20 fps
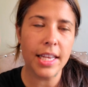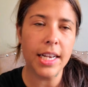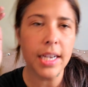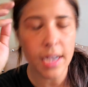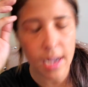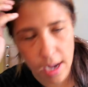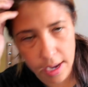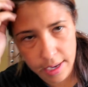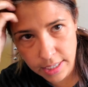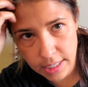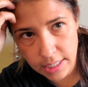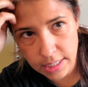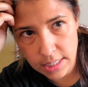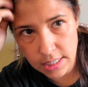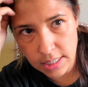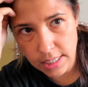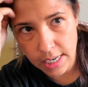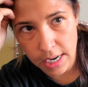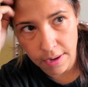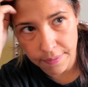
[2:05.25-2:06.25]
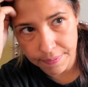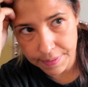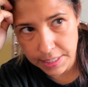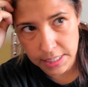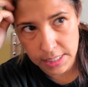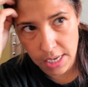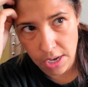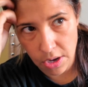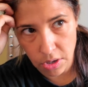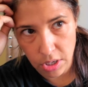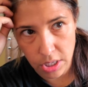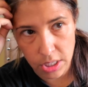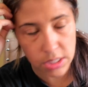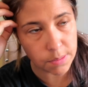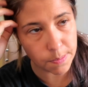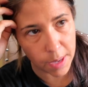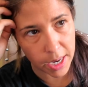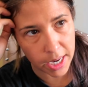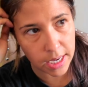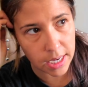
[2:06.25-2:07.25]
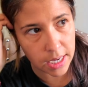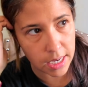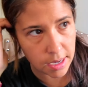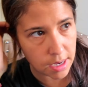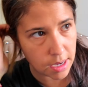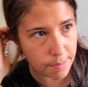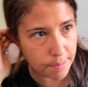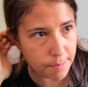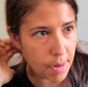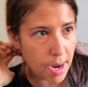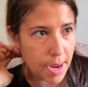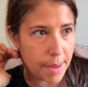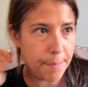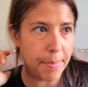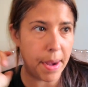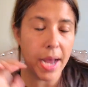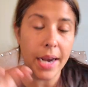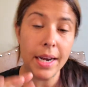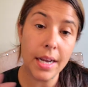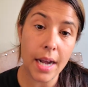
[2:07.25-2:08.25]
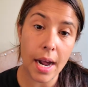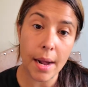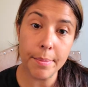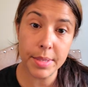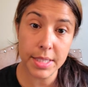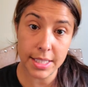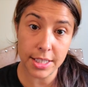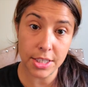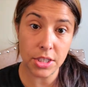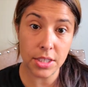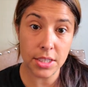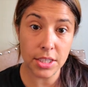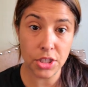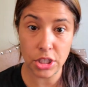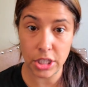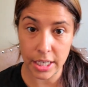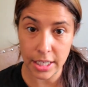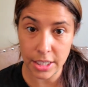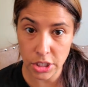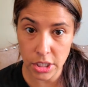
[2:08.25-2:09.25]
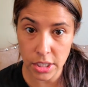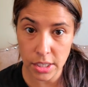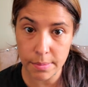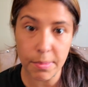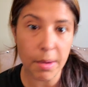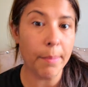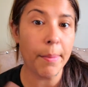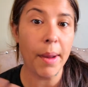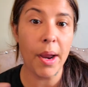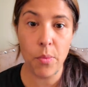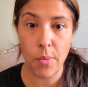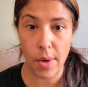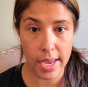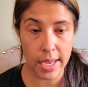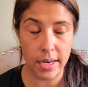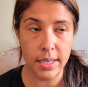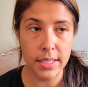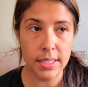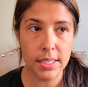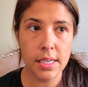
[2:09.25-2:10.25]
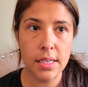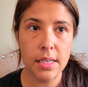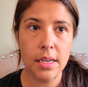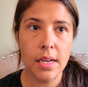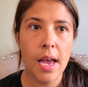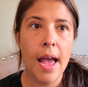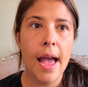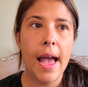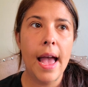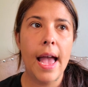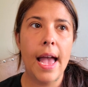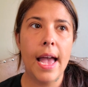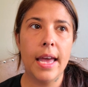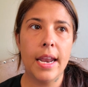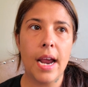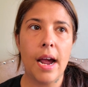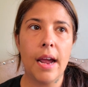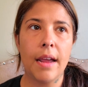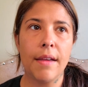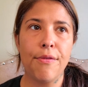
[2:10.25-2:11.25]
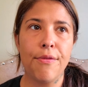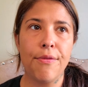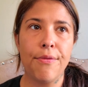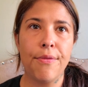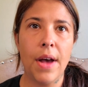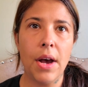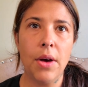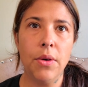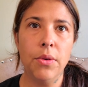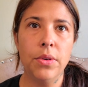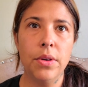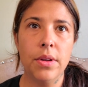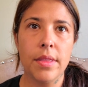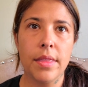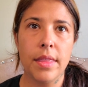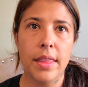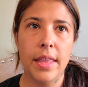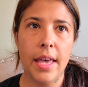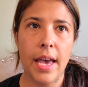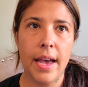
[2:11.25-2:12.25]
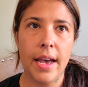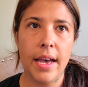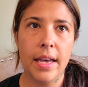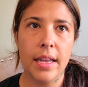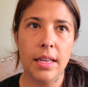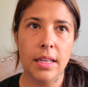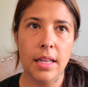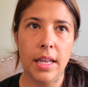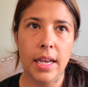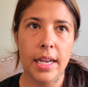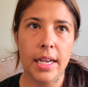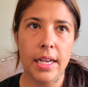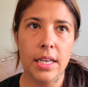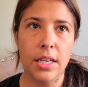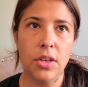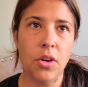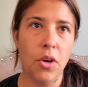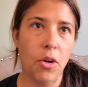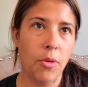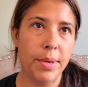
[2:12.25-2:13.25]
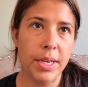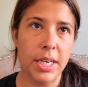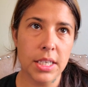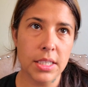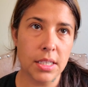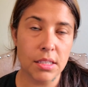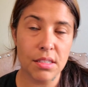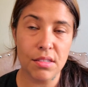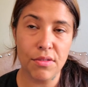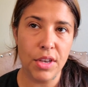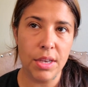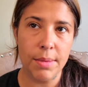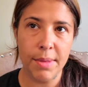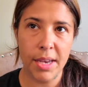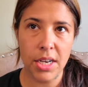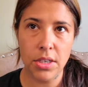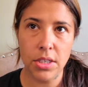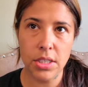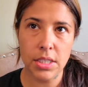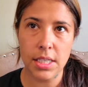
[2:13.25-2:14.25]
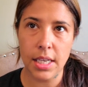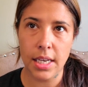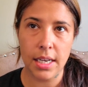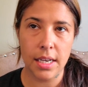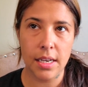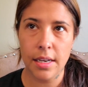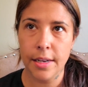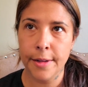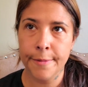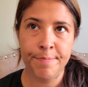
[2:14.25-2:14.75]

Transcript: think I need to stay off the scale because my body composition is changing, but my weight isn't. And I found that, like, you know, because as females, like,